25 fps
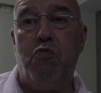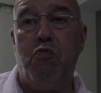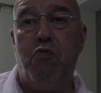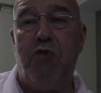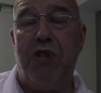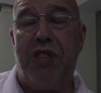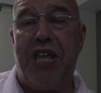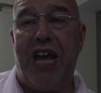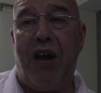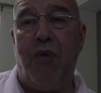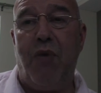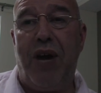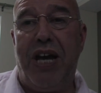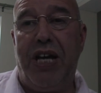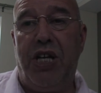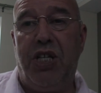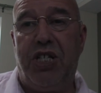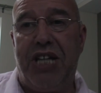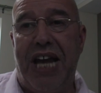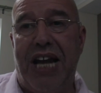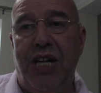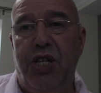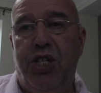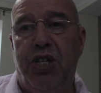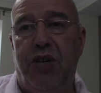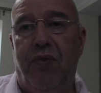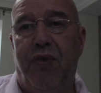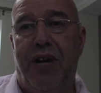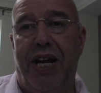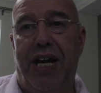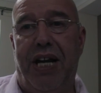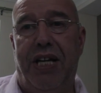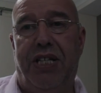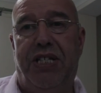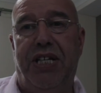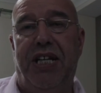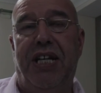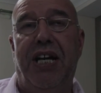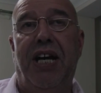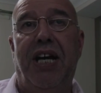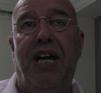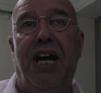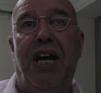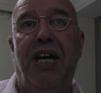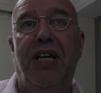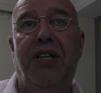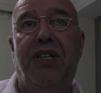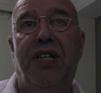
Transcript: without exaggerating, I,